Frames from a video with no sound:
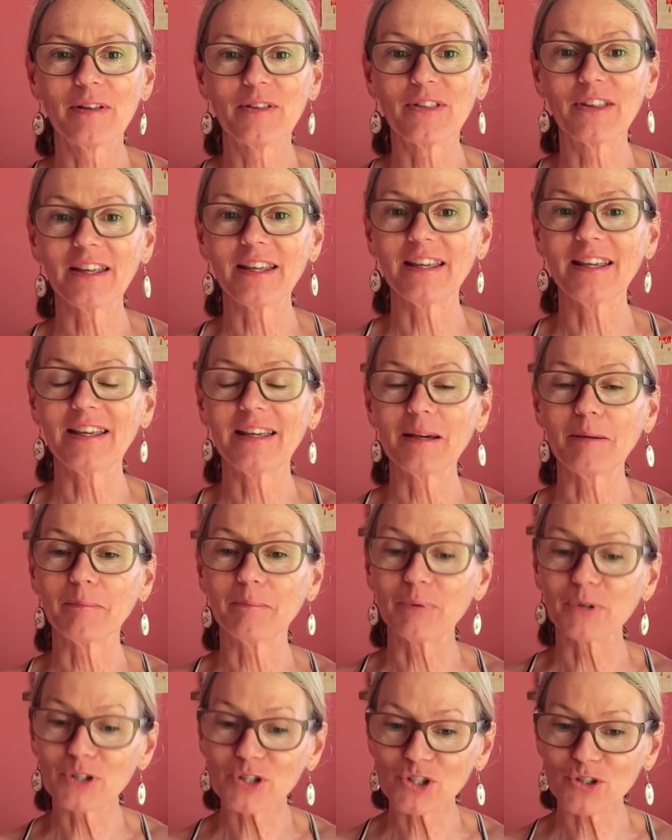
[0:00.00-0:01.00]
the
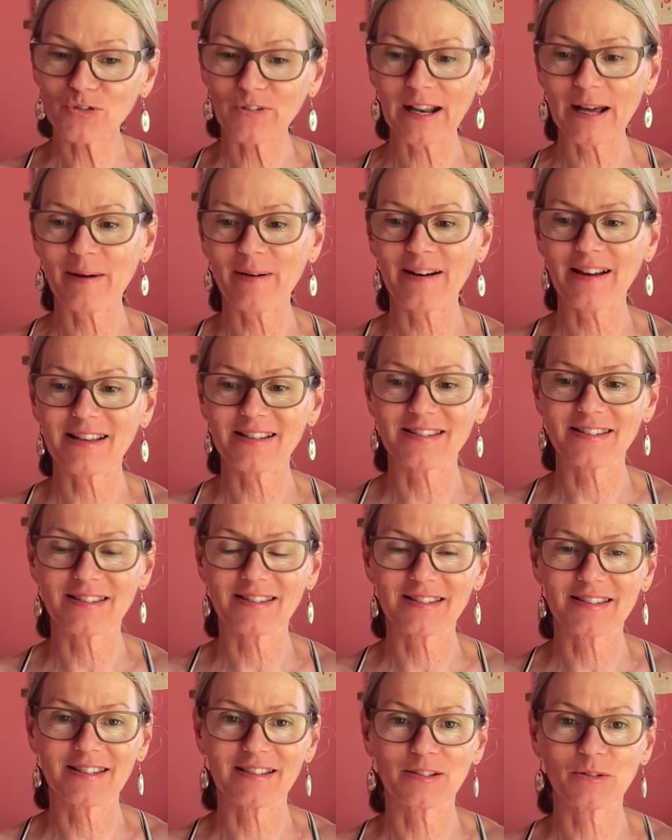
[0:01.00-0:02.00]
bush flower
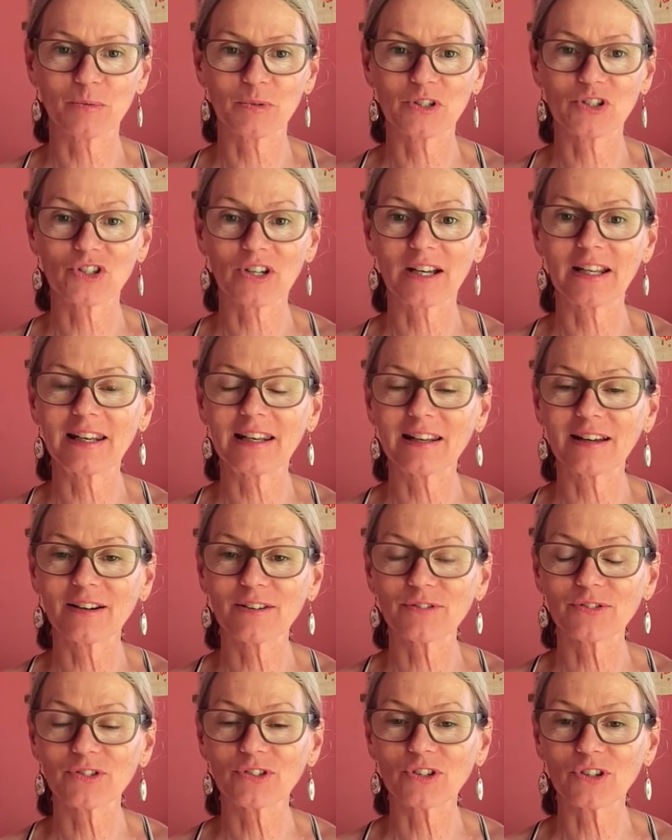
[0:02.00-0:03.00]
essences, which I
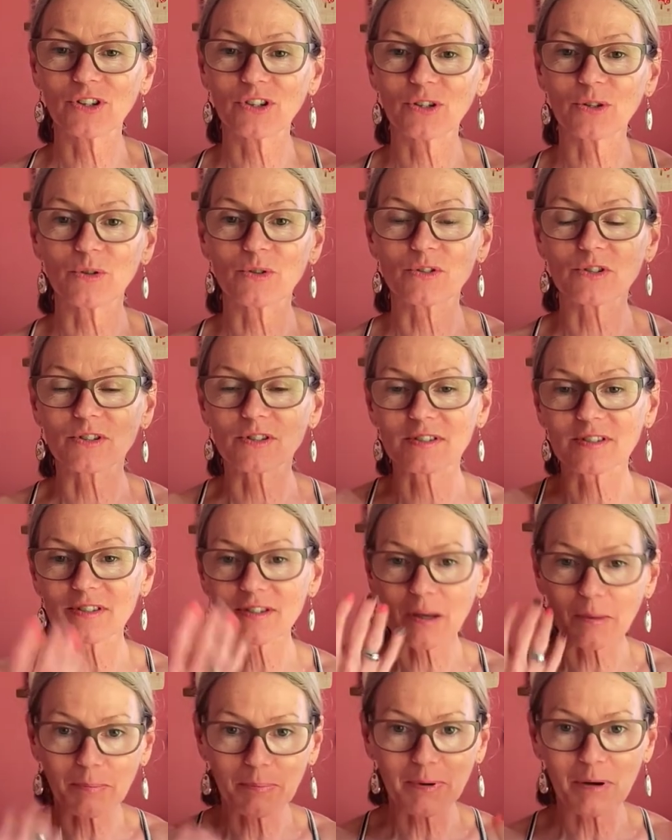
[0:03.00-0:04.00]
love to use to
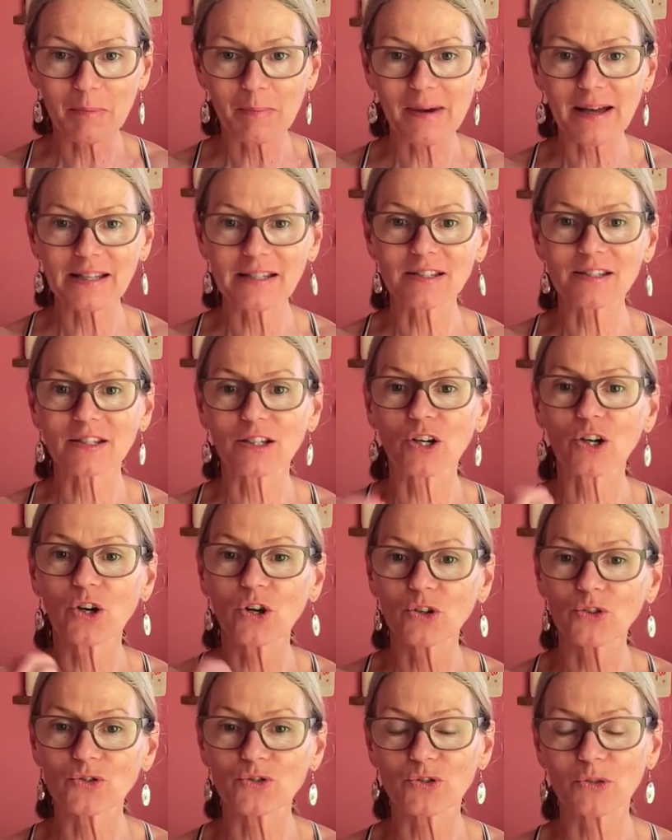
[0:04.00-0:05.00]
supplement and
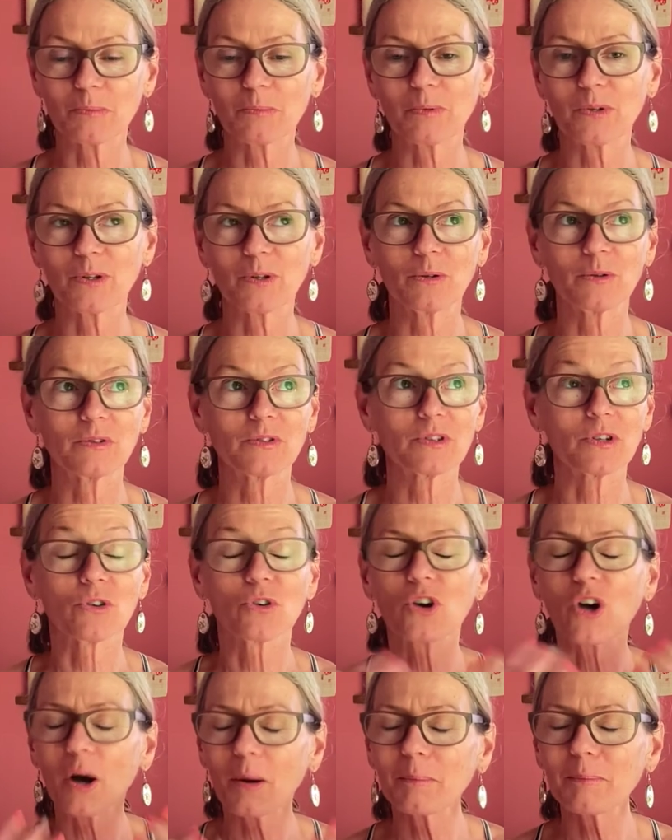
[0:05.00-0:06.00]
contribute, or
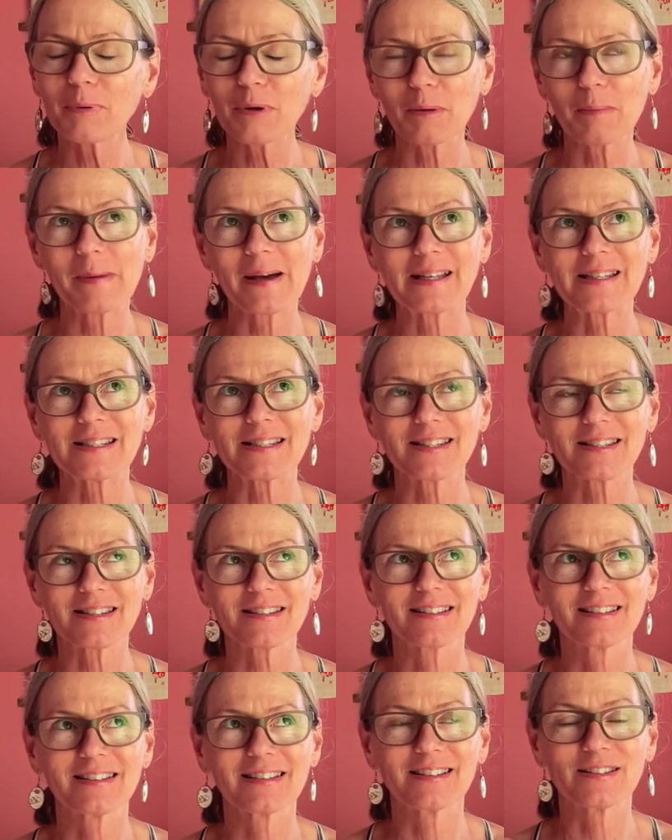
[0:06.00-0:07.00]
complement
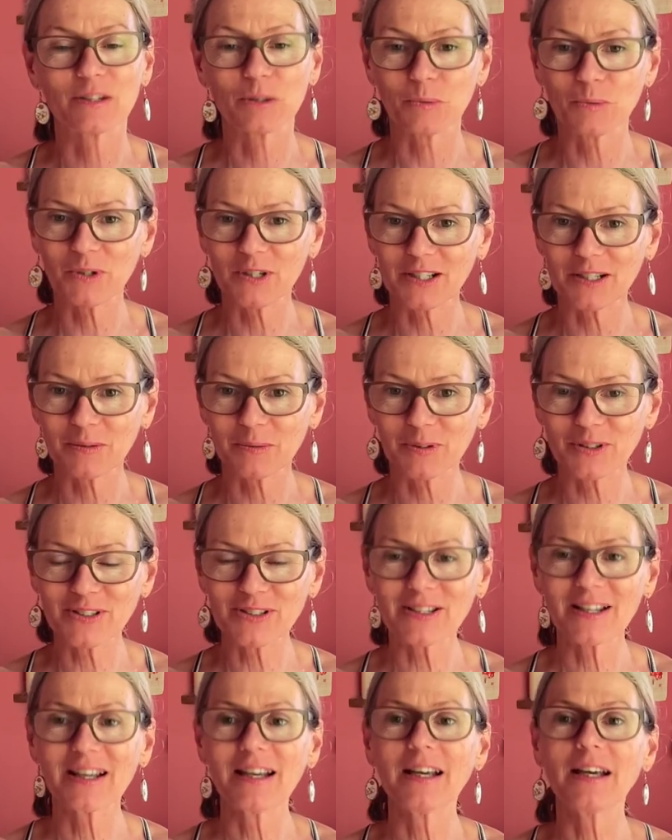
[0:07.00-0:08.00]
is the word I want,
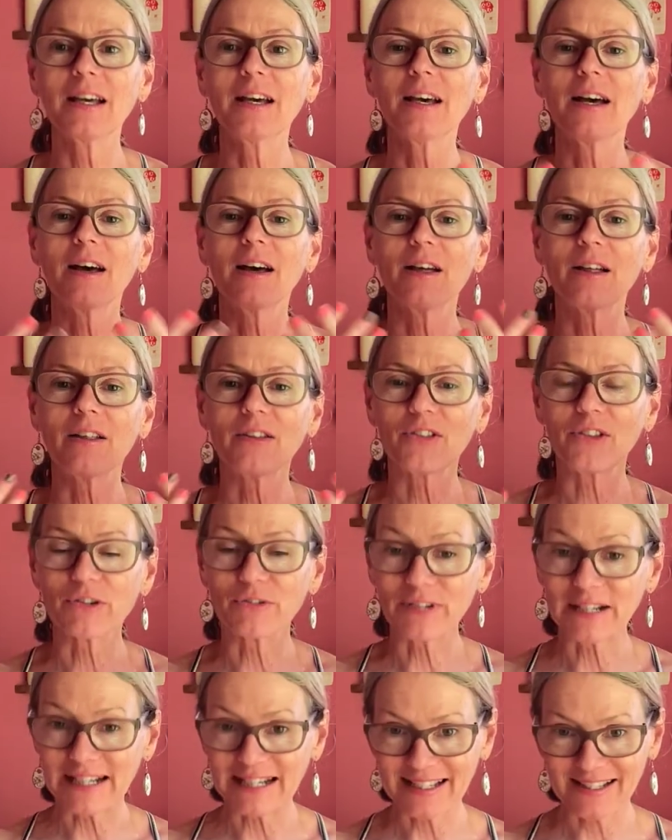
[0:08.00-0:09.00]
the
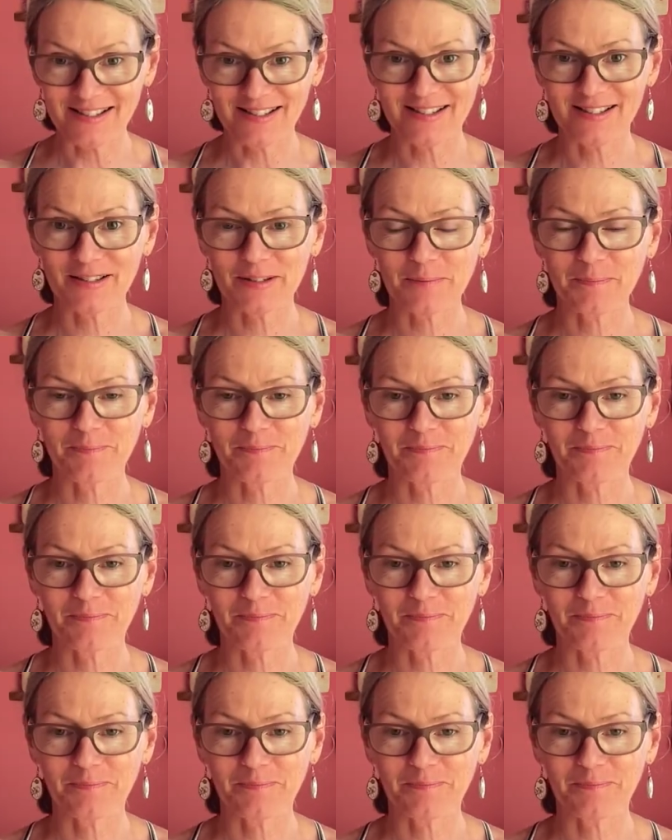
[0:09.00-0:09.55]
release.